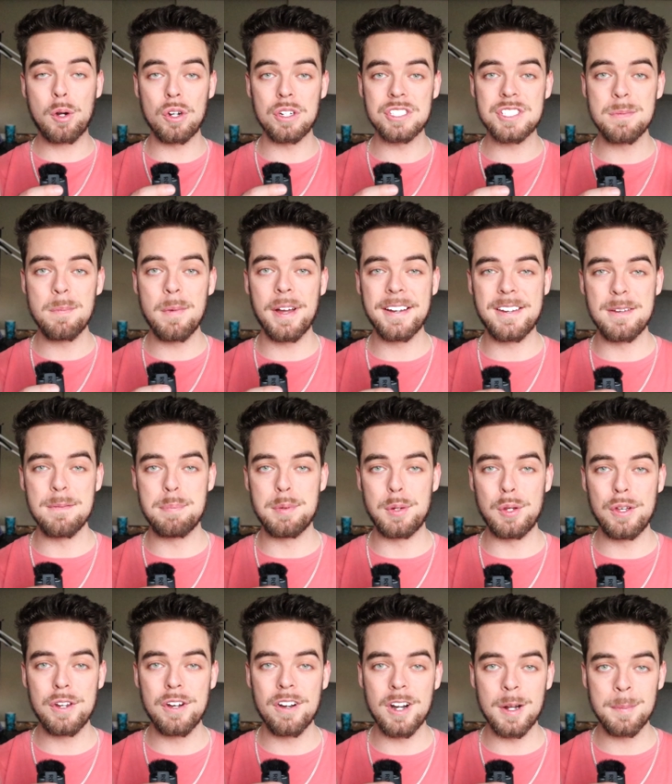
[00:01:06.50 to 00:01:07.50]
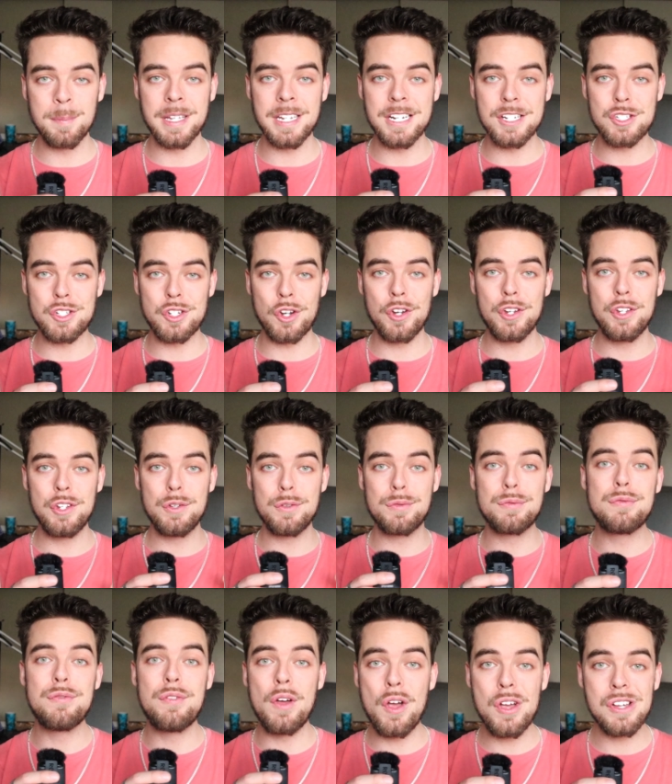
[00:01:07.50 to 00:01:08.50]
across to my computer and I'm gonna show you
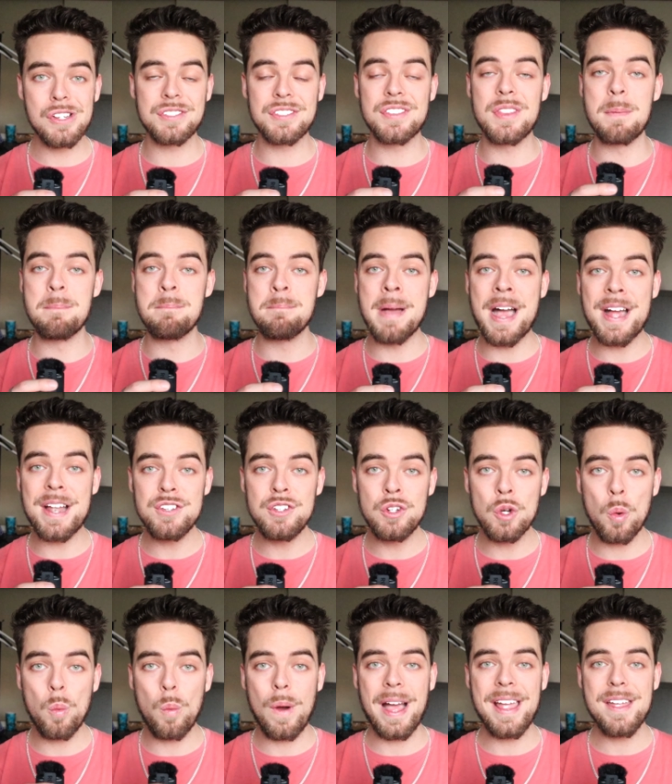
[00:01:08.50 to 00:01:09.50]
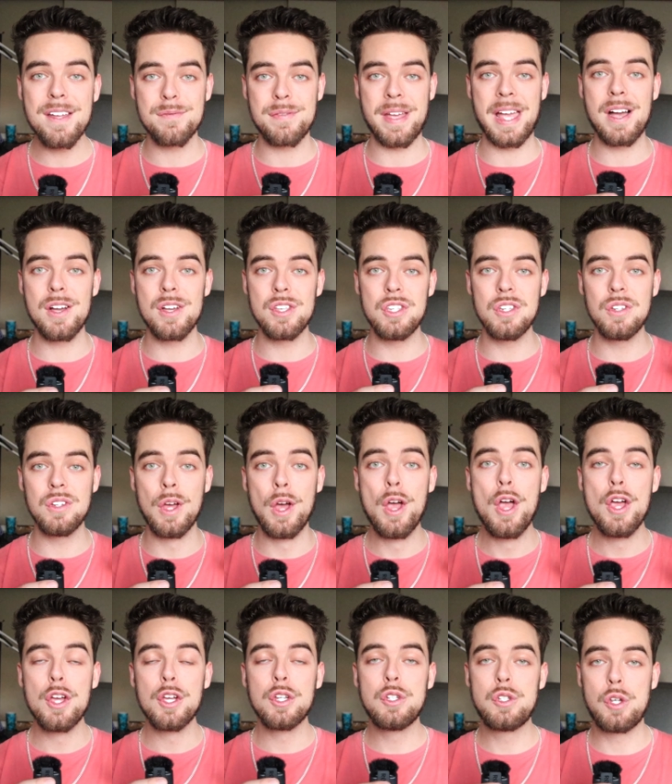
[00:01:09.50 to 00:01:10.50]
first the manual way of how you
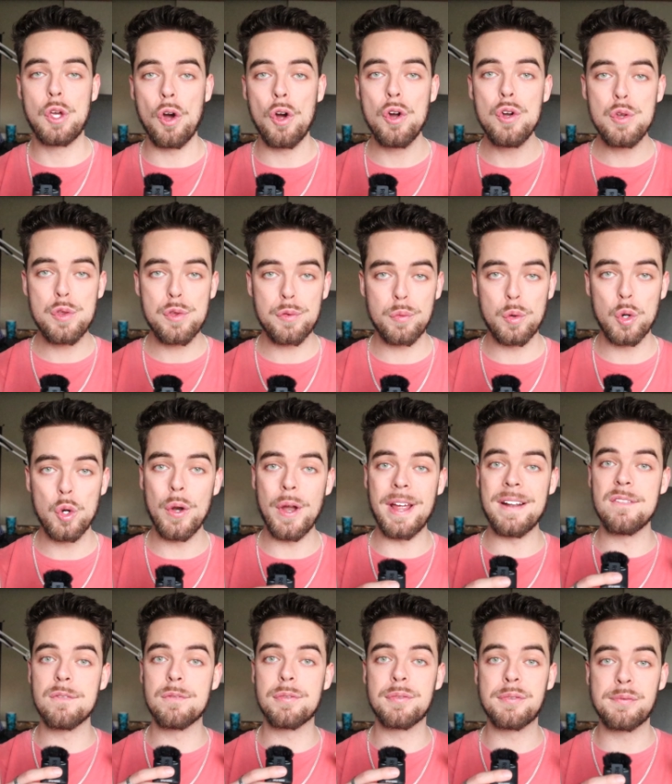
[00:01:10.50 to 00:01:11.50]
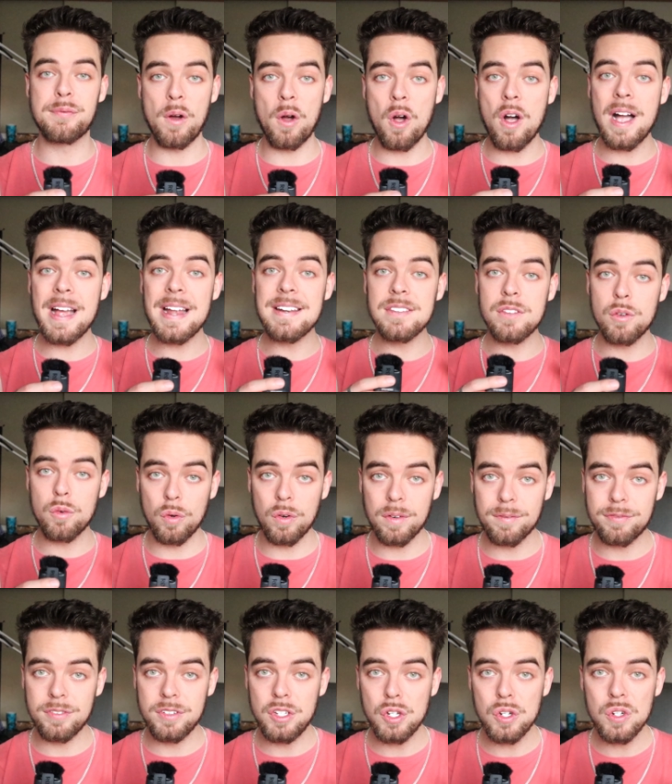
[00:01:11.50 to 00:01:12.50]
go through and find the
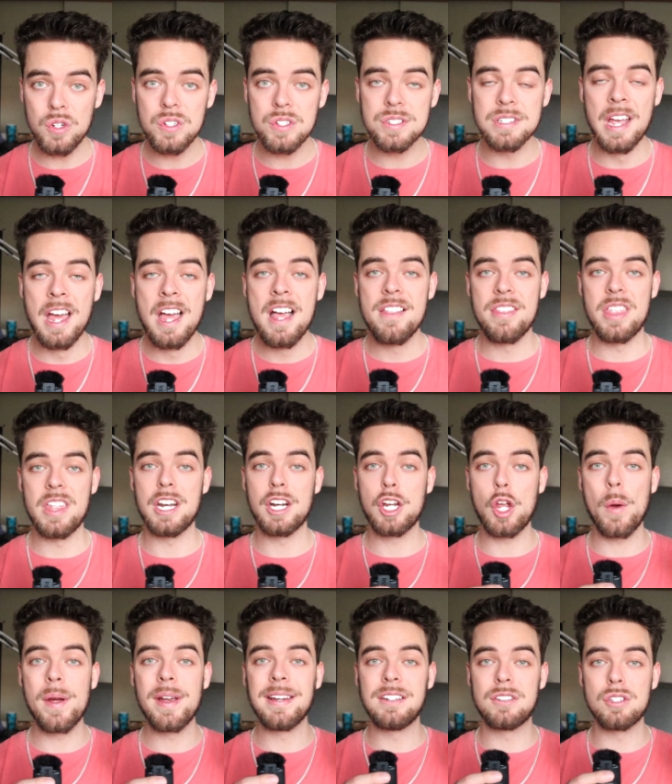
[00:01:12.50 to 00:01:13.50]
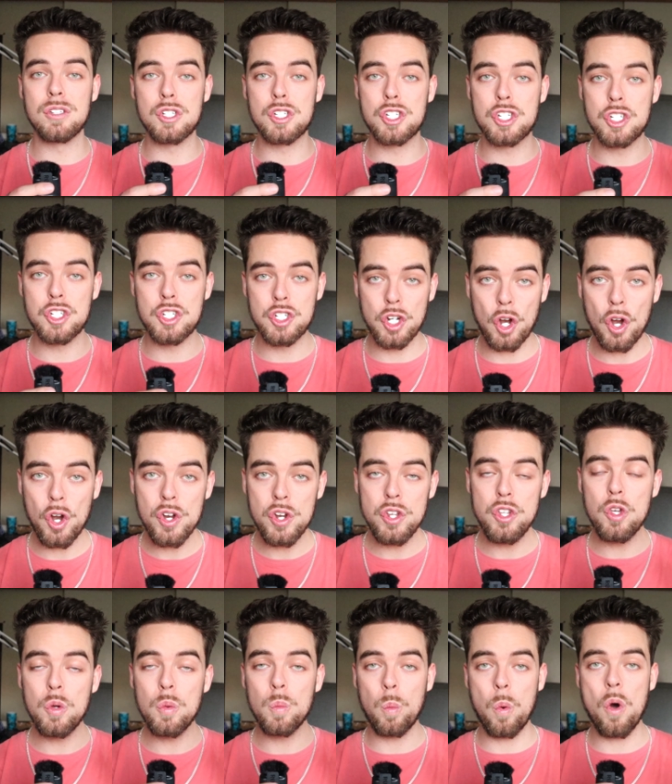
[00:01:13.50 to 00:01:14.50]
reviews that are going to show
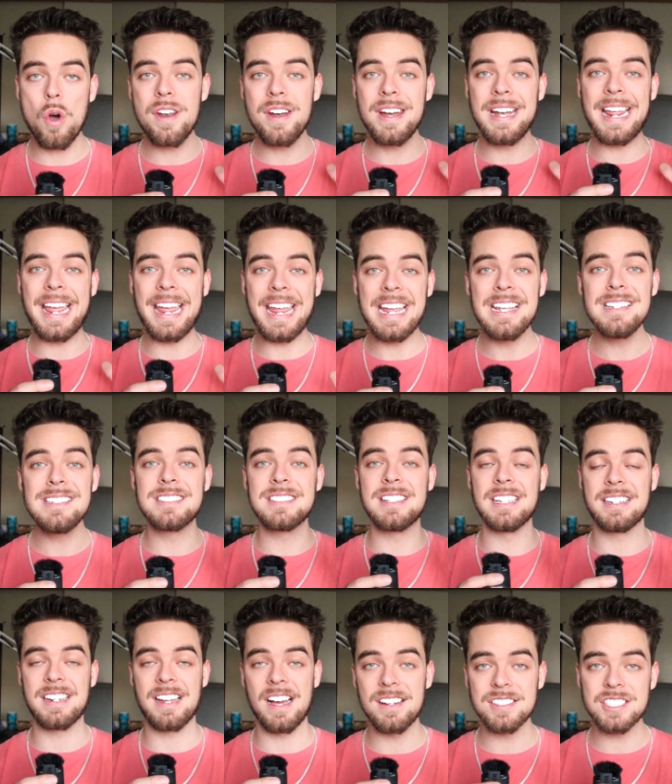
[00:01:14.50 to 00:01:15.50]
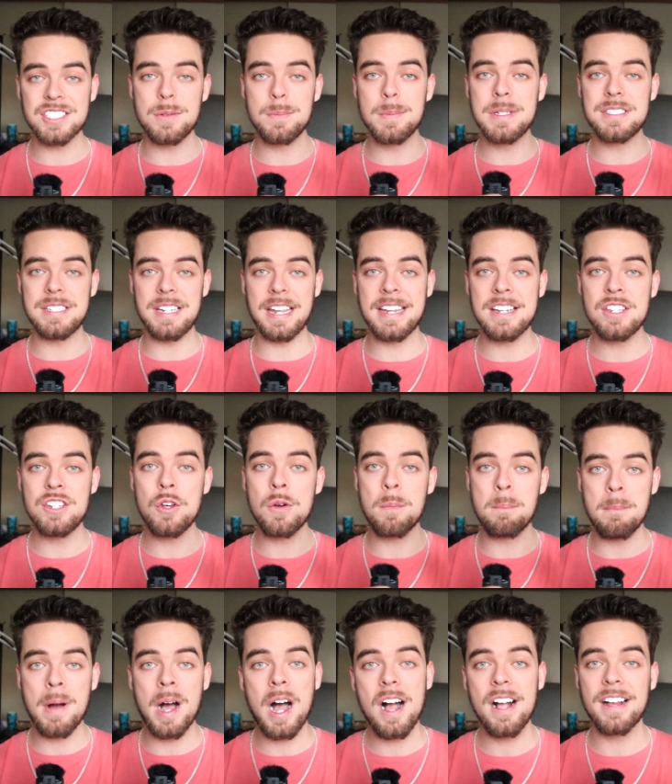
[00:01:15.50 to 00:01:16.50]
you what it is the customers in your
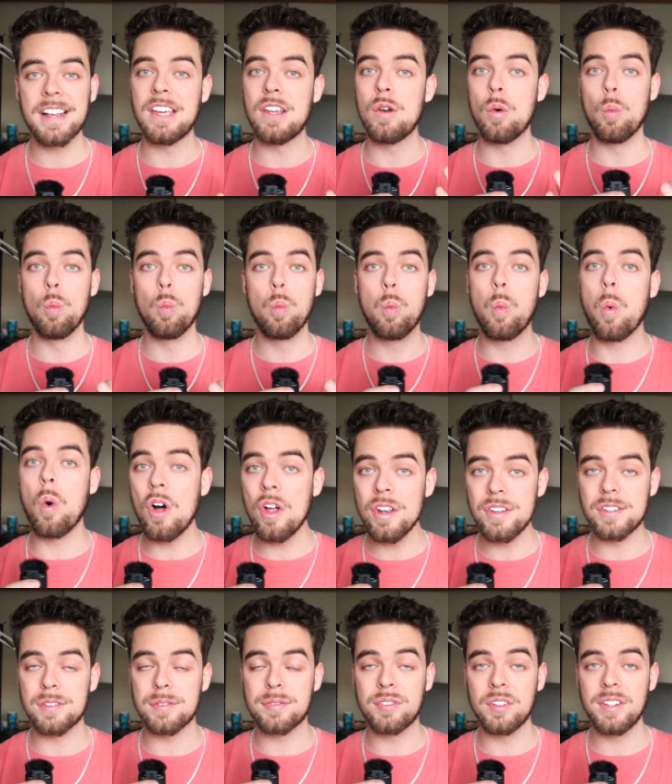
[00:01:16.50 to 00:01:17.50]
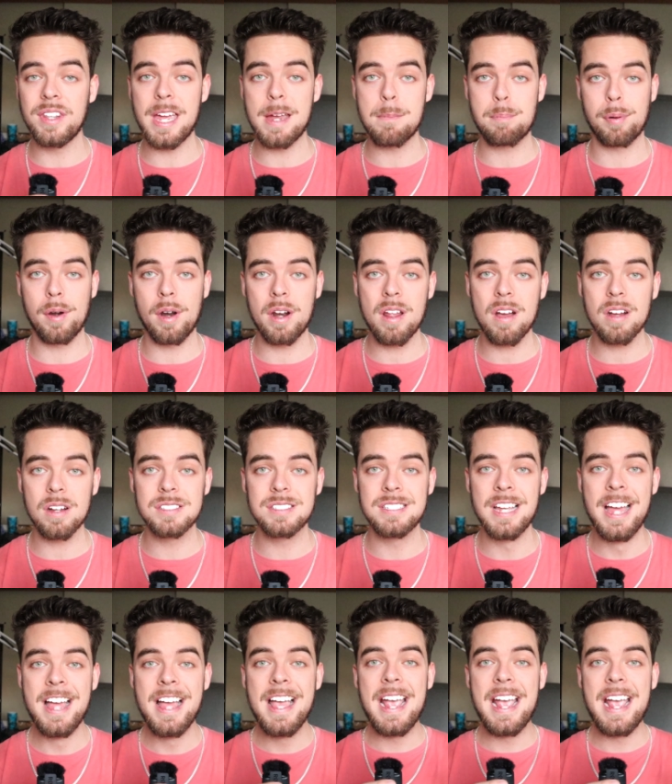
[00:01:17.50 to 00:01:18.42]
market want for their products